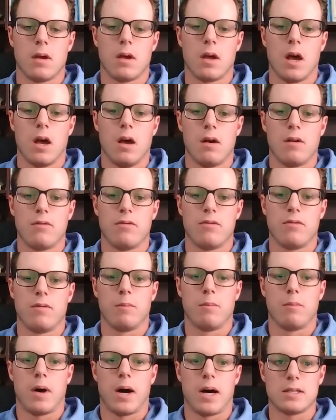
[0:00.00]
of
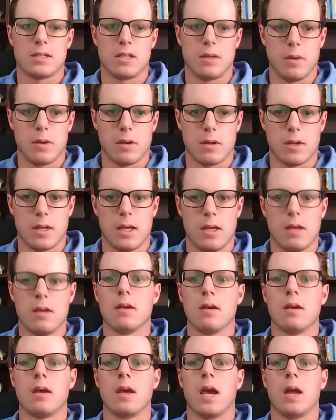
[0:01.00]
possibility
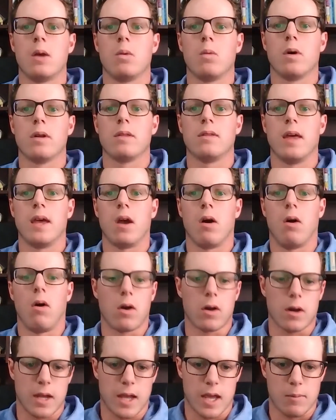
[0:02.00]
and what they
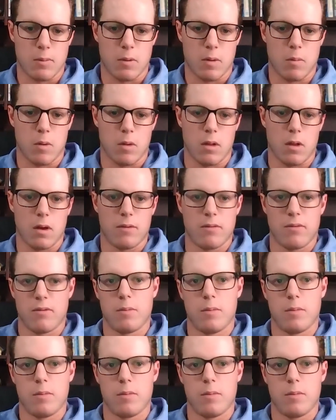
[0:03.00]
are capable of.